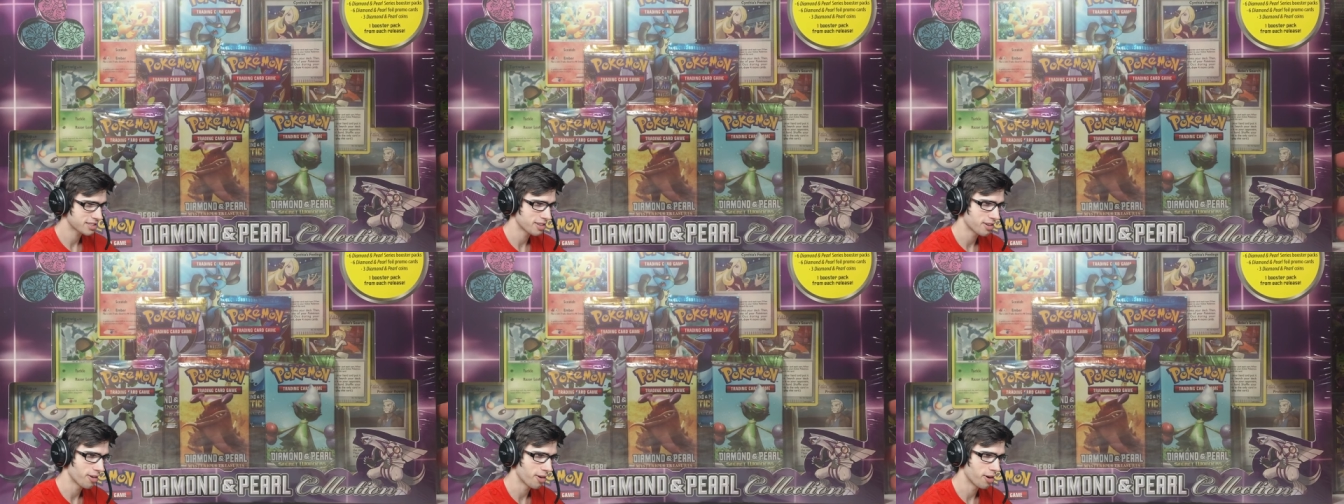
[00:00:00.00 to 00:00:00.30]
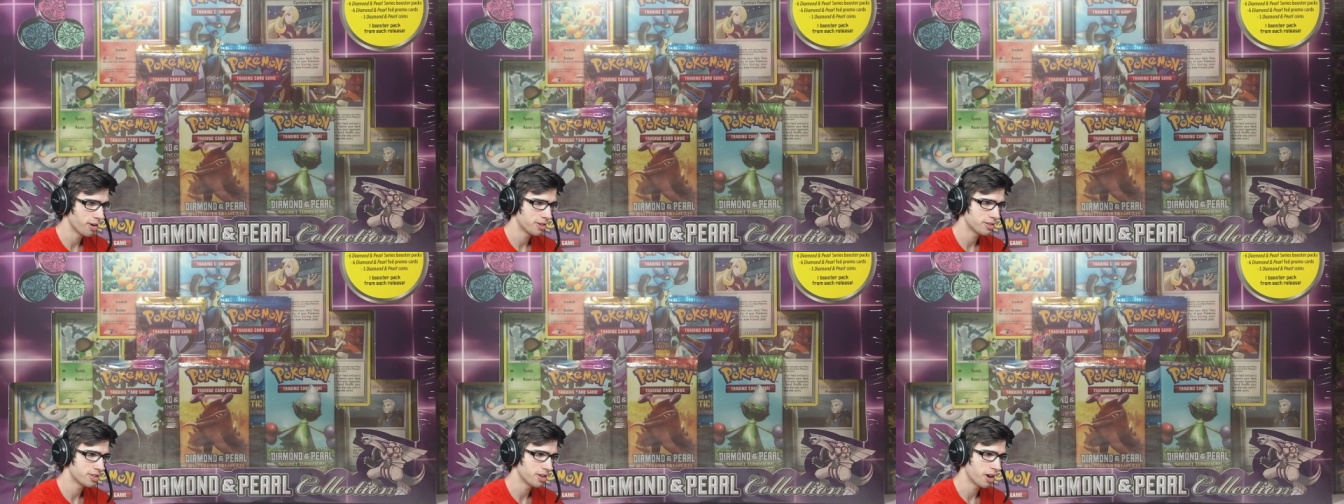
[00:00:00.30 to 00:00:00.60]

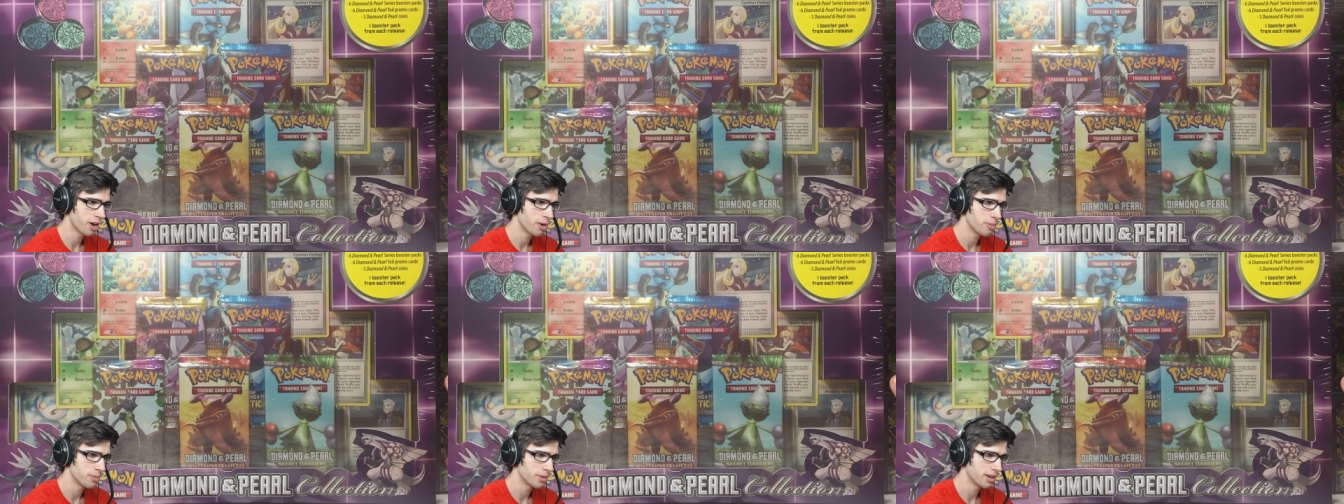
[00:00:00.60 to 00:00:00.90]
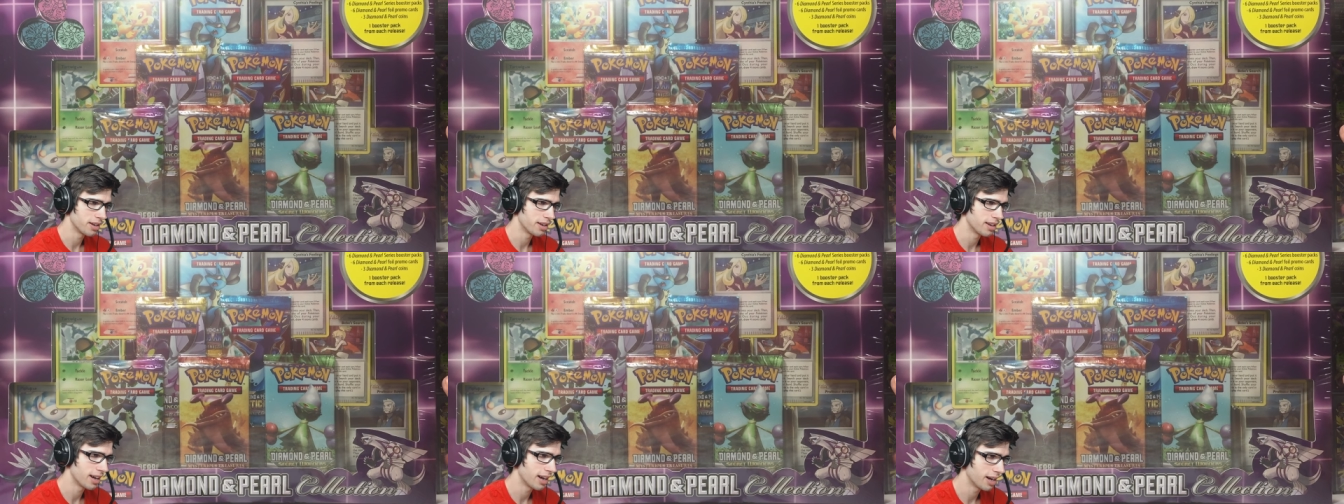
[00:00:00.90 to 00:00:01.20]
to
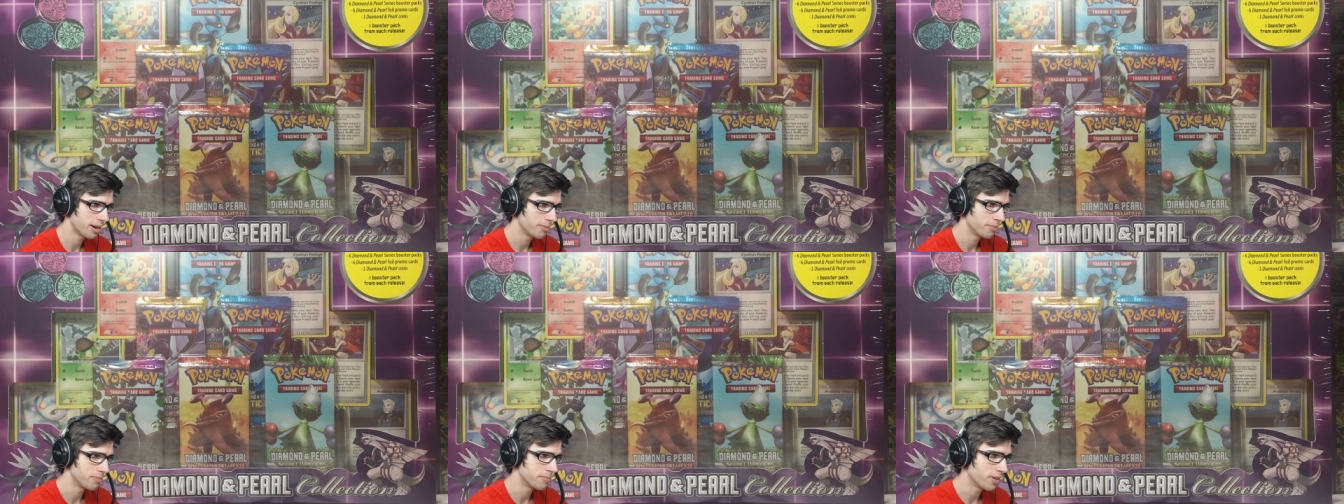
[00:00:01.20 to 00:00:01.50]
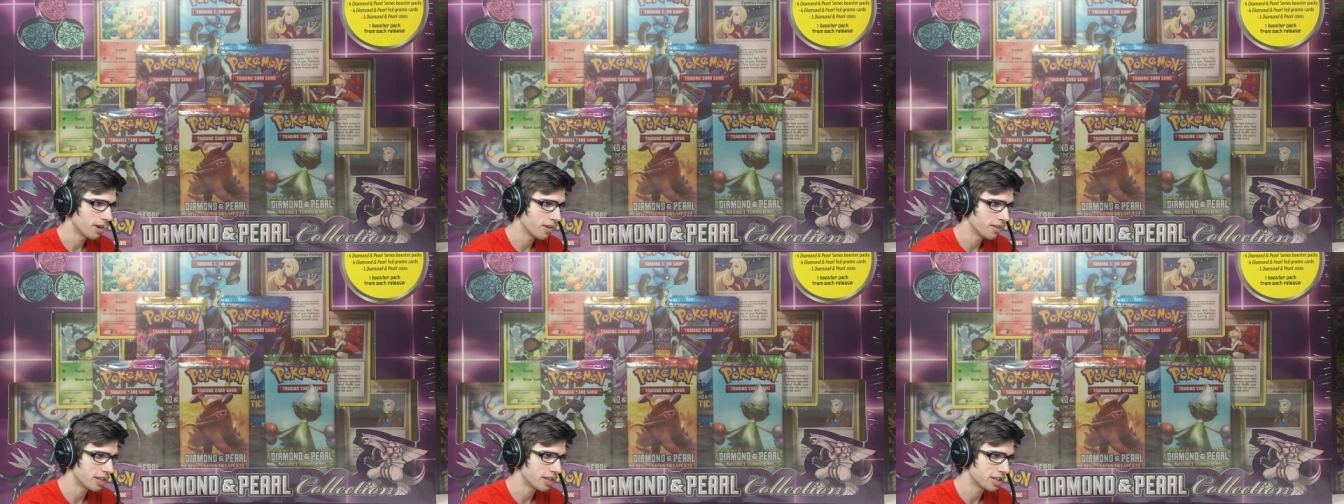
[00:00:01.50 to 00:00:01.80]
open
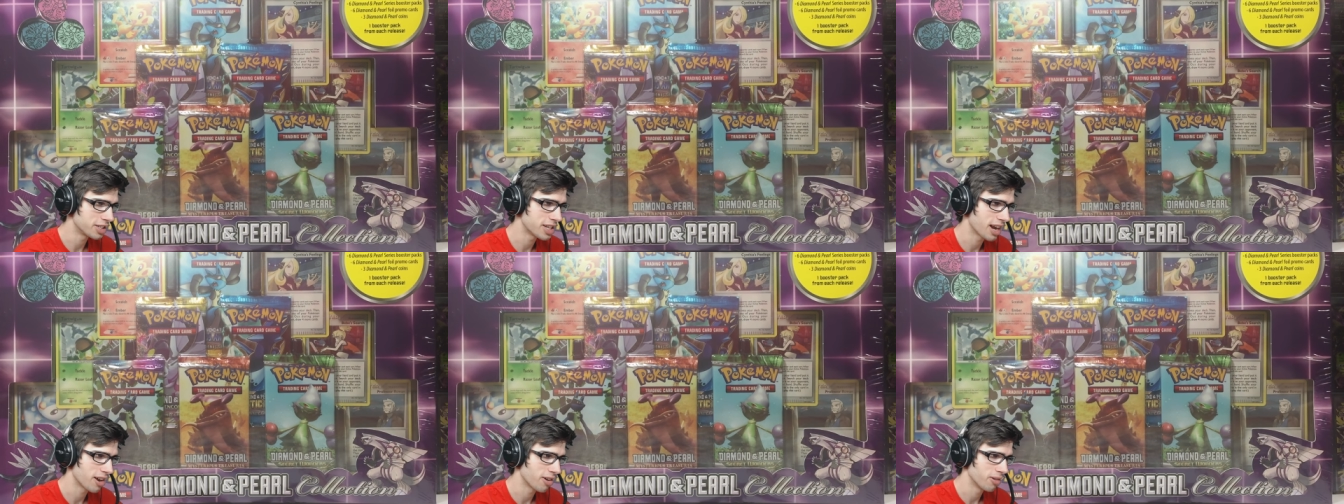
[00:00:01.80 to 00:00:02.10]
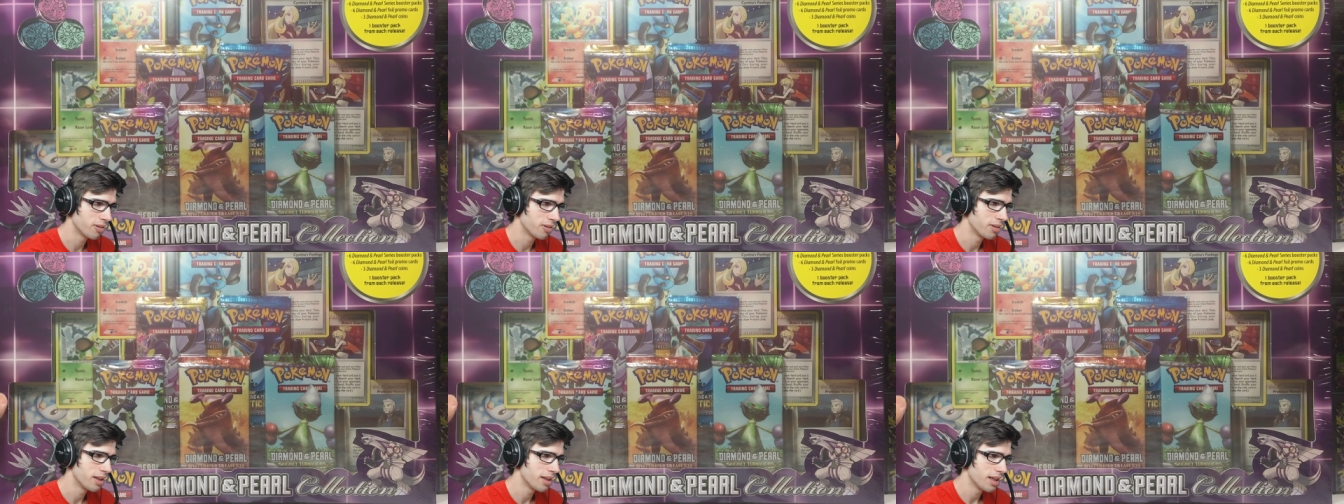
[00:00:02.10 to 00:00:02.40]
on this channel.